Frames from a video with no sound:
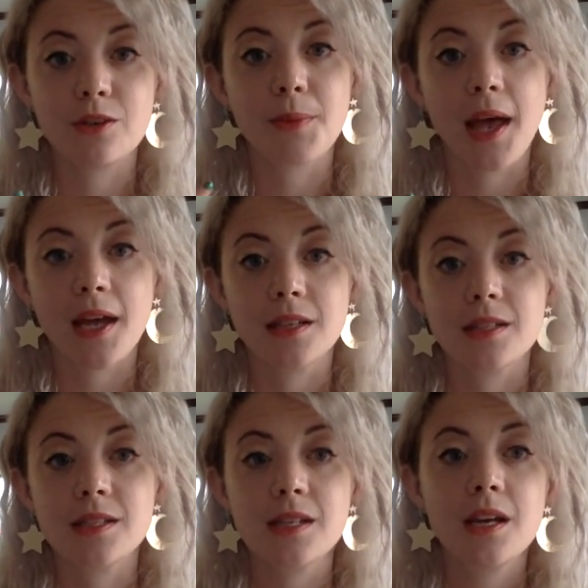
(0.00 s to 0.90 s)

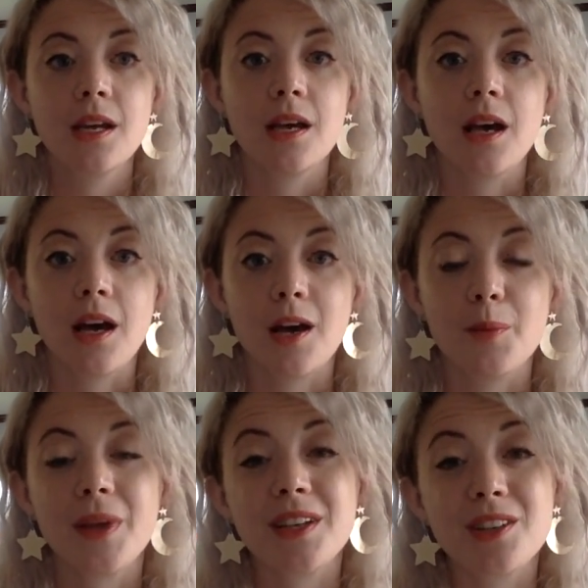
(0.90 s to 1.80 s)
mind
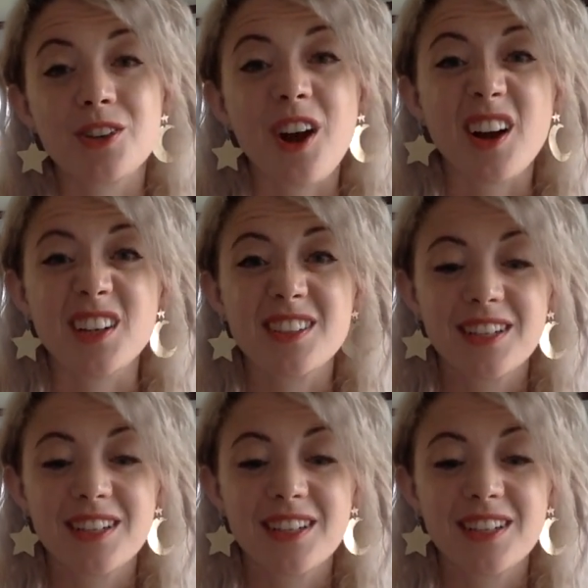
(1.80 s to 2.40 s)
and in your heart.